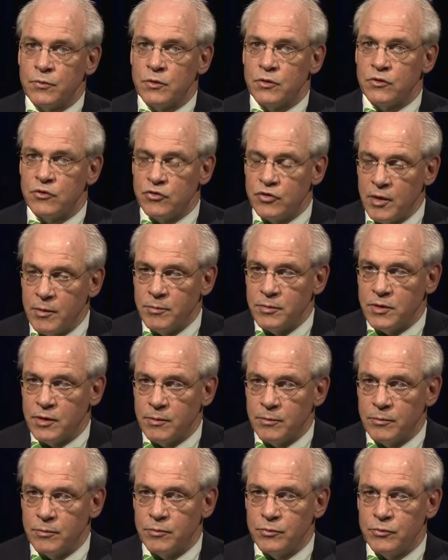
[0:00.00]

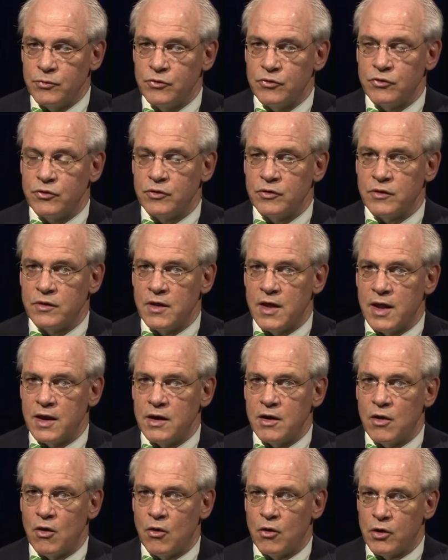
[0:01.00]
symptoms that
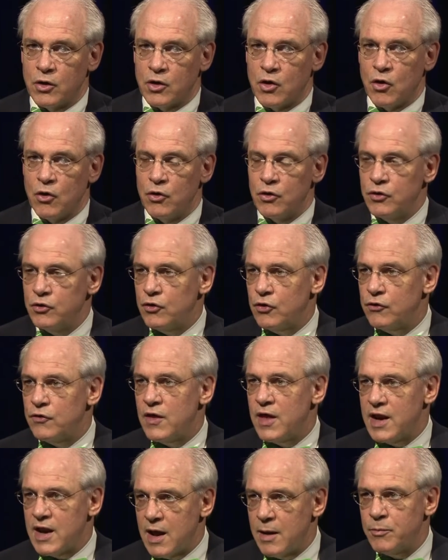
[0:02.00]
are occurring during
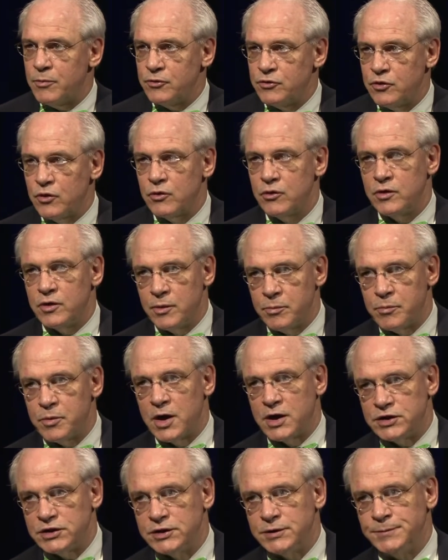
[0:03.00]
that episode of
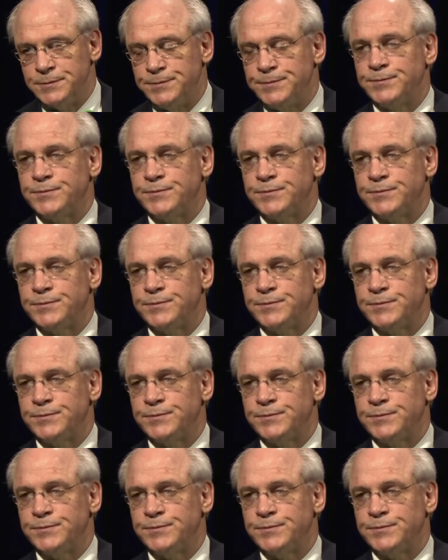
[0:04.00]
depression.